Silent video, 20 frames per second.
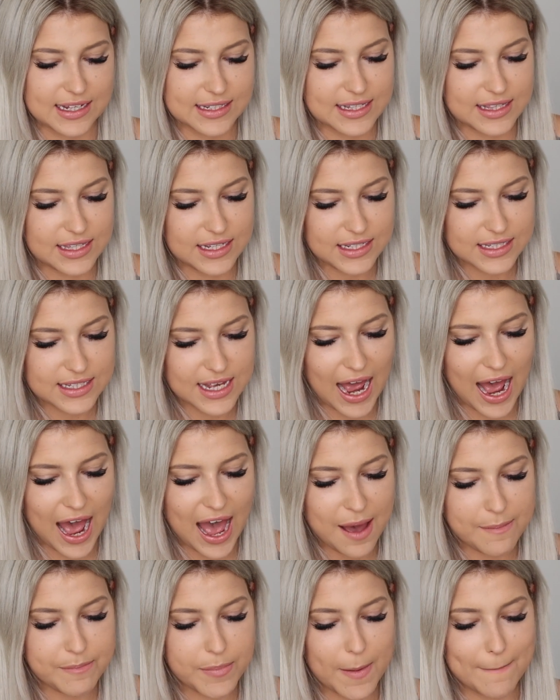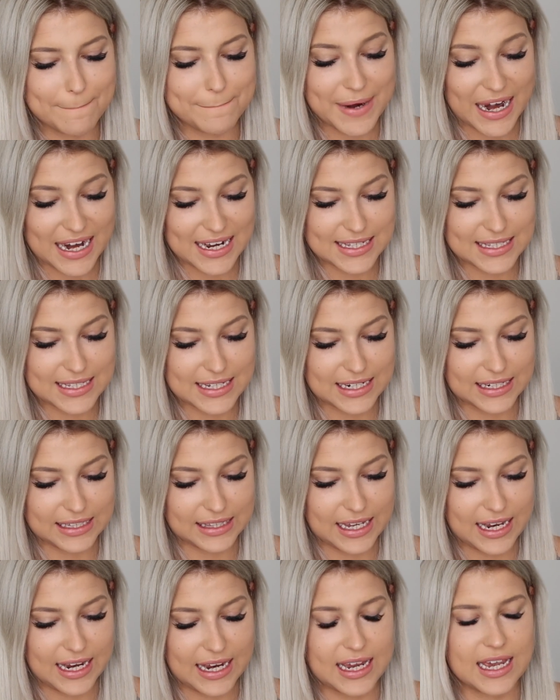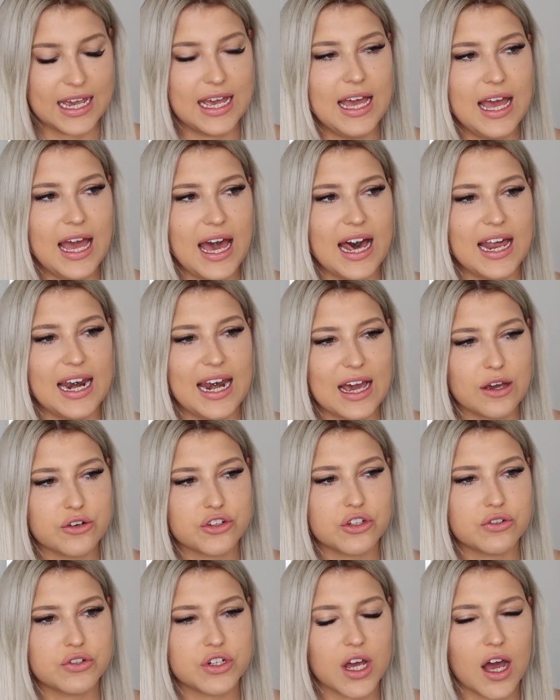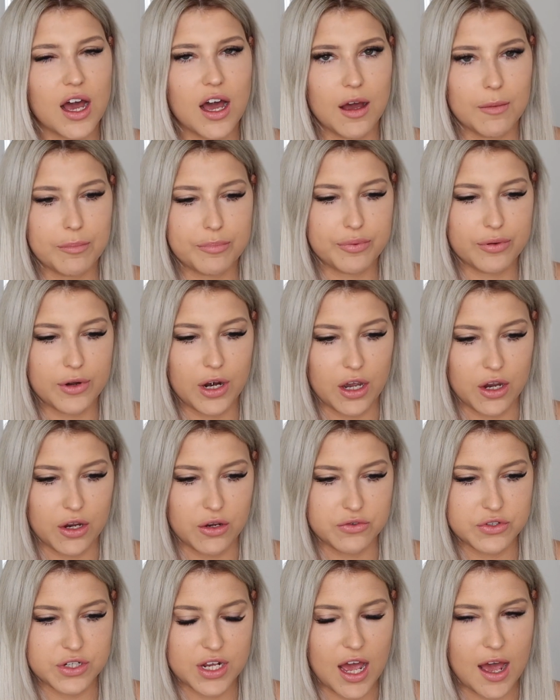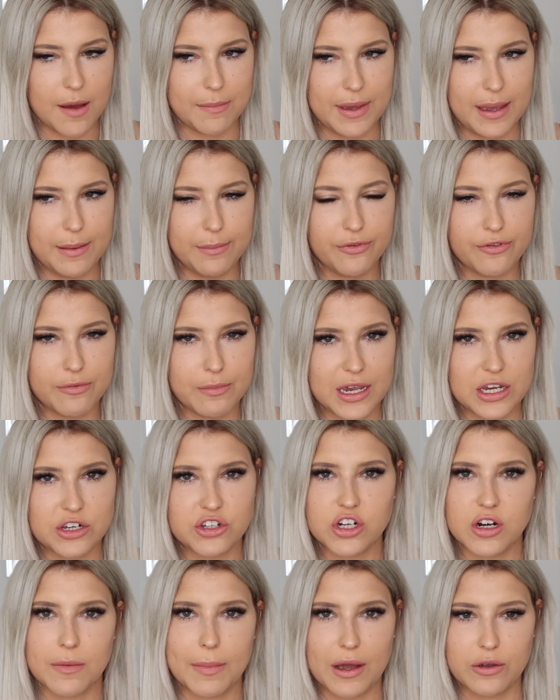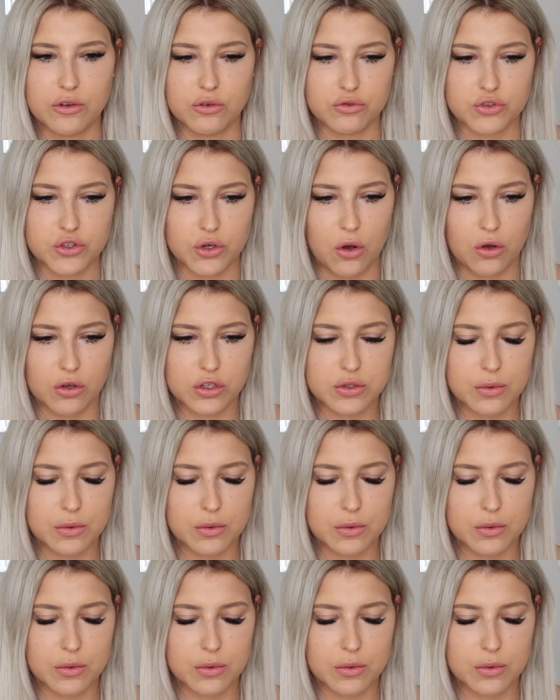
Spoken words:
So this app basically allows you to upload information about your dog.